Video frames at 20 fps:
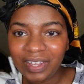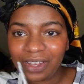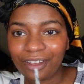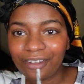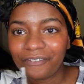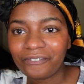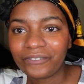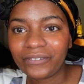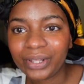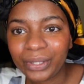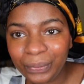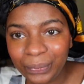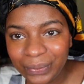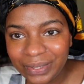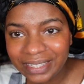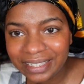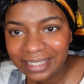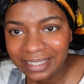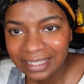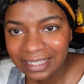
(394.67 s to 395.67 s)
if that
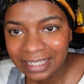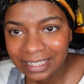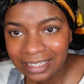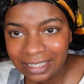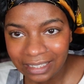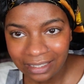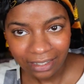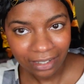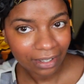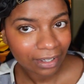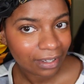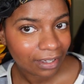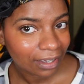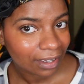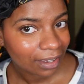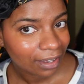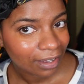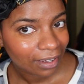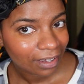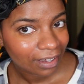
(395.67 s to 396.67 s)
makes sense. So I'm
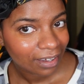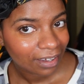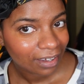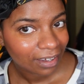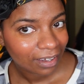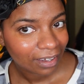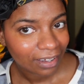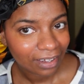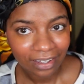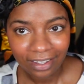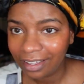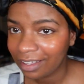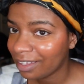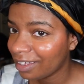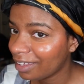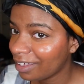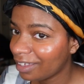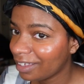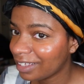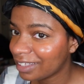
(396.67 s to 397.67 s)
going to put the blush
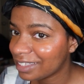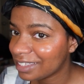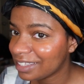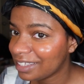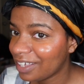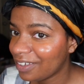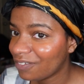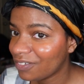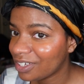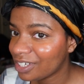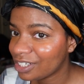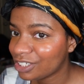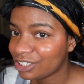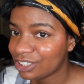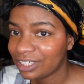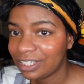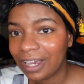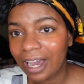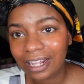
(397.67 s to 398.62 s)
on first, and then